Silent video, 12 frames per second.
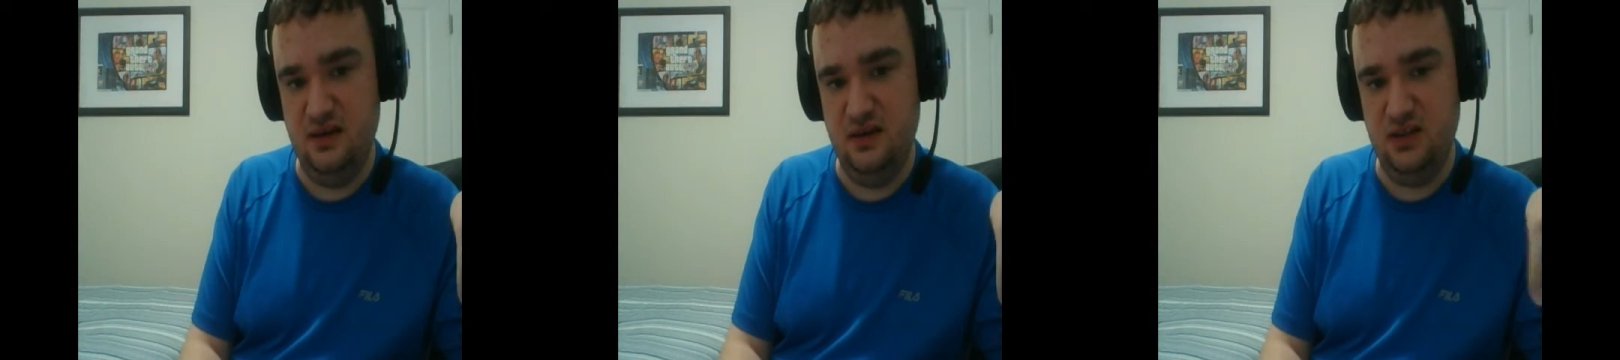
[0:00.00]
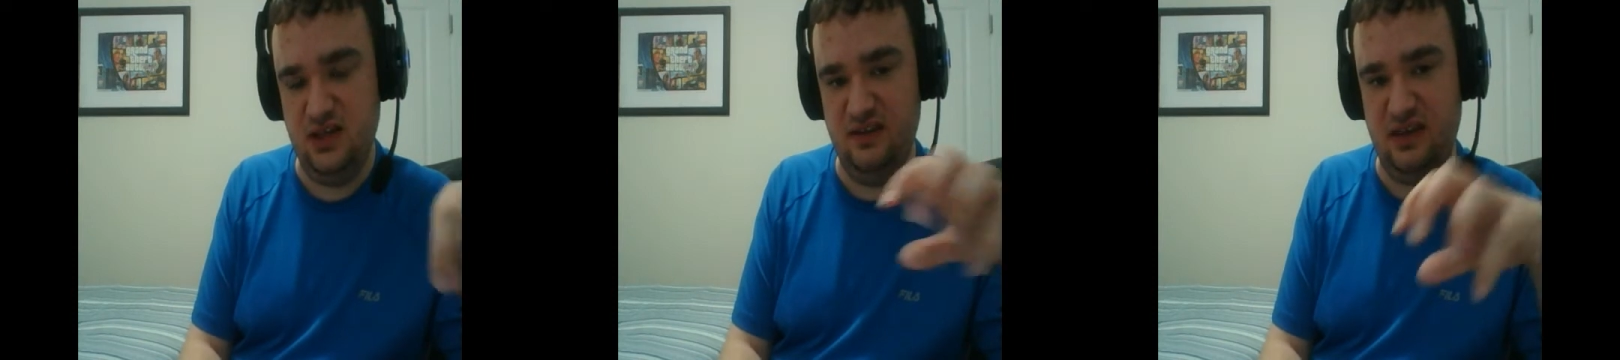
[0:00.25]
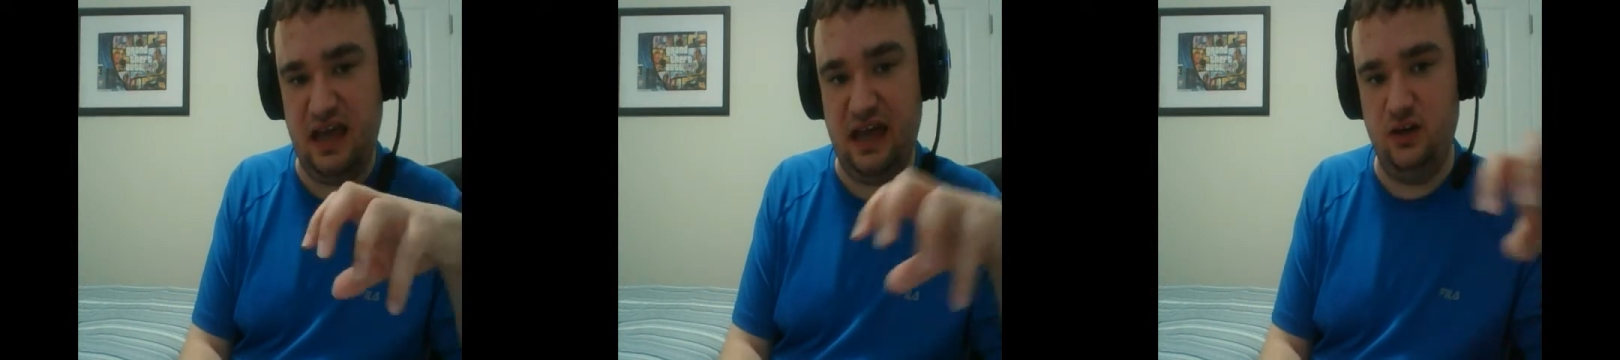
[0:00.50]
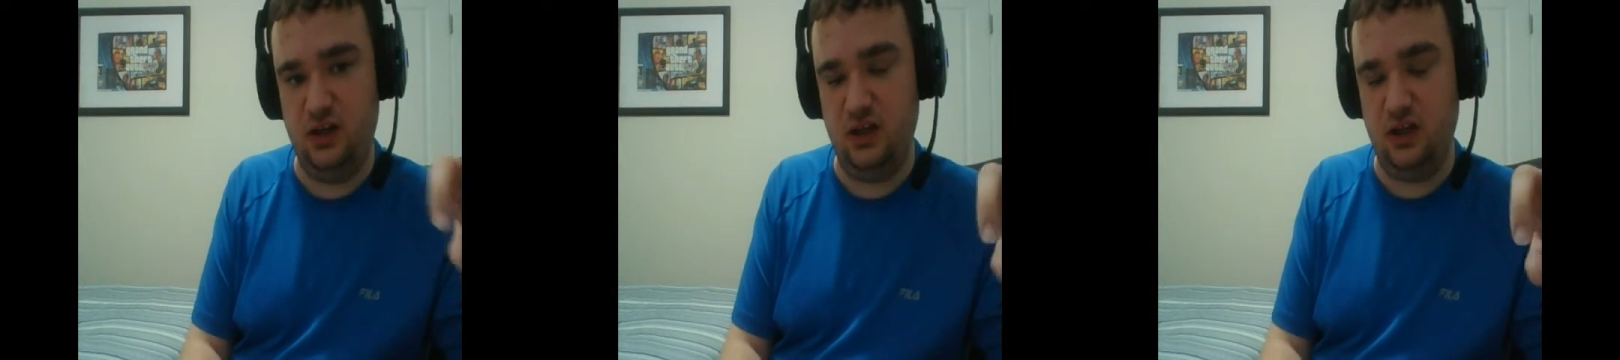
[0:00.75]
She's
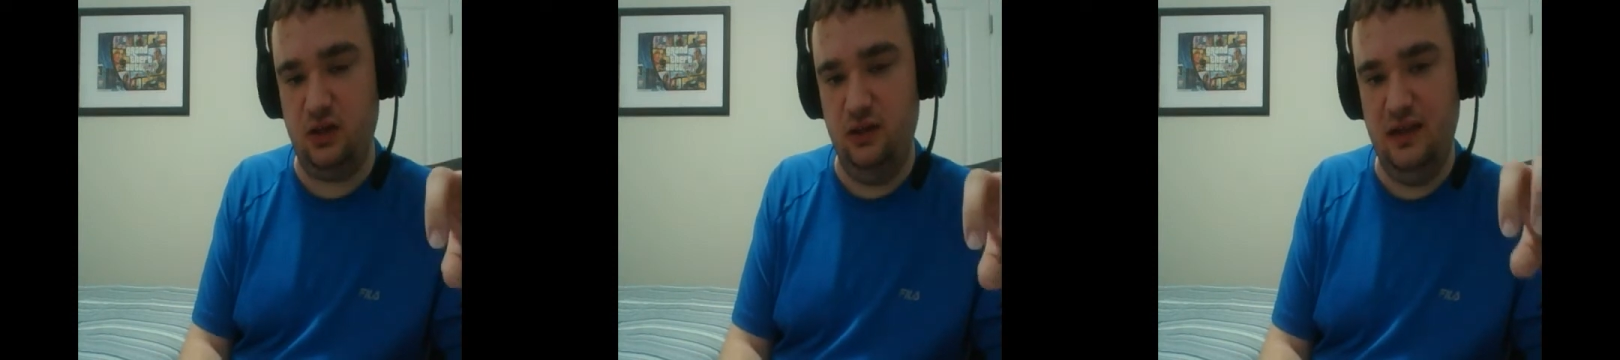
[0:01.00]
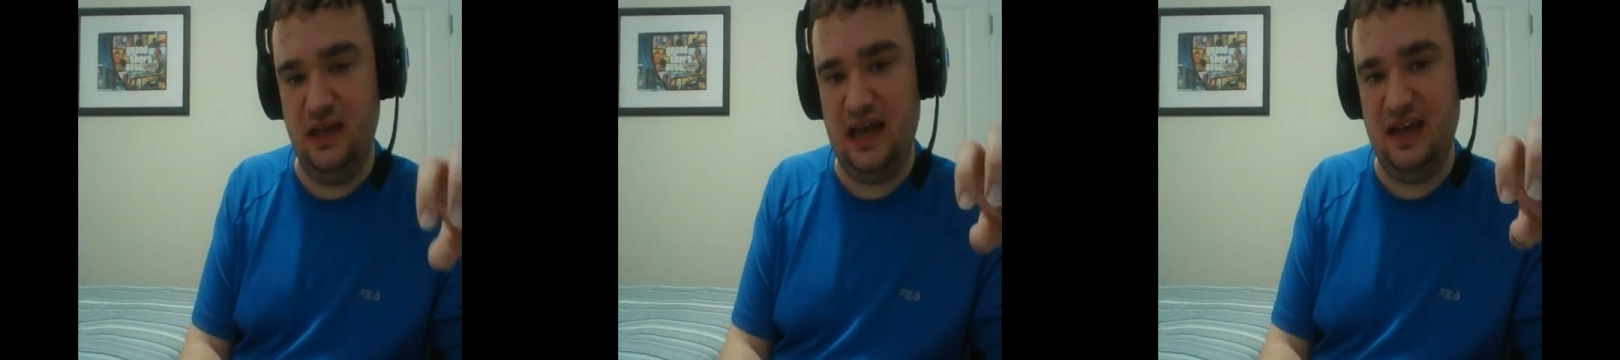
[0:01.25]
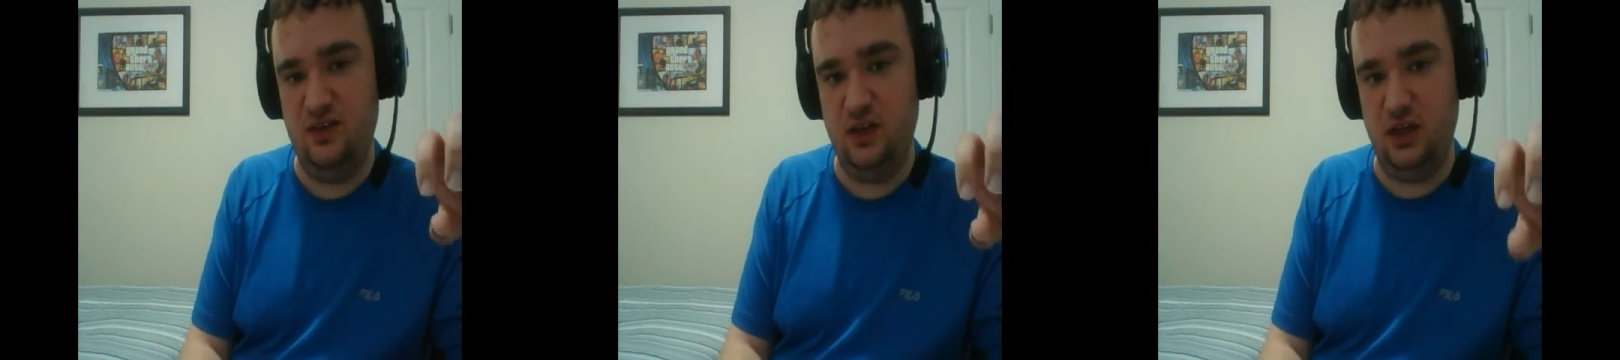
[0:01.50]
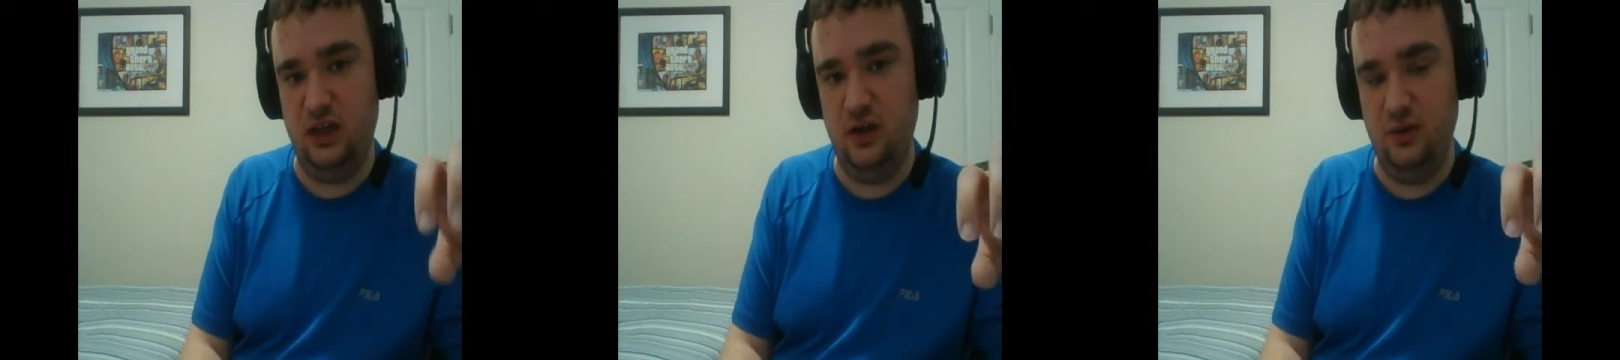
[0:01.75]
at as
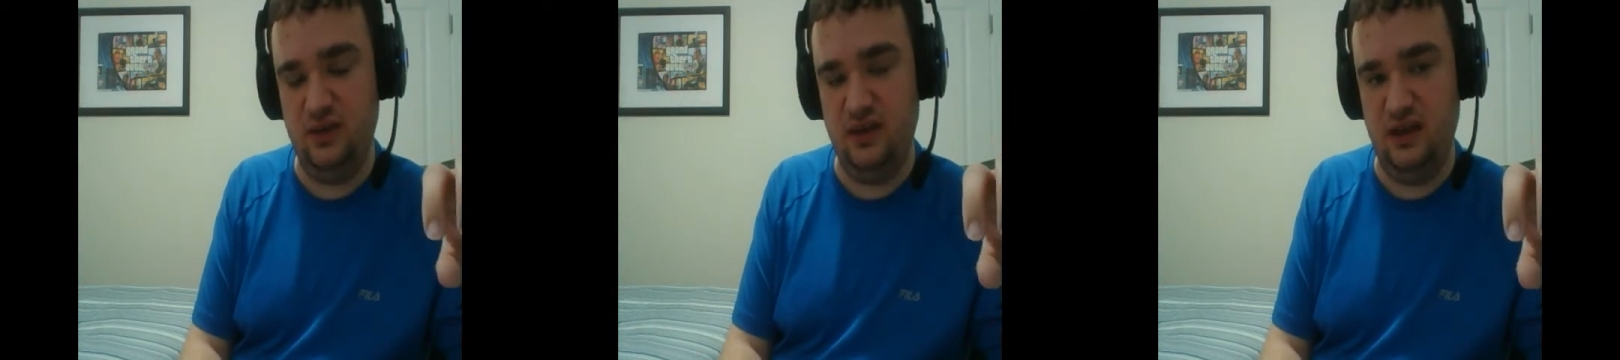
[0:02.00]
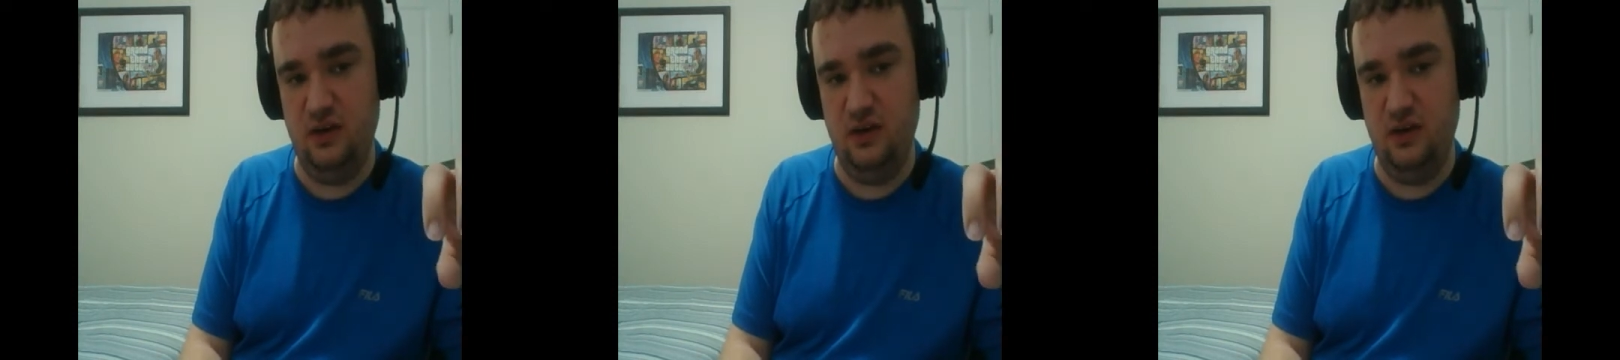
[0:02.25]
close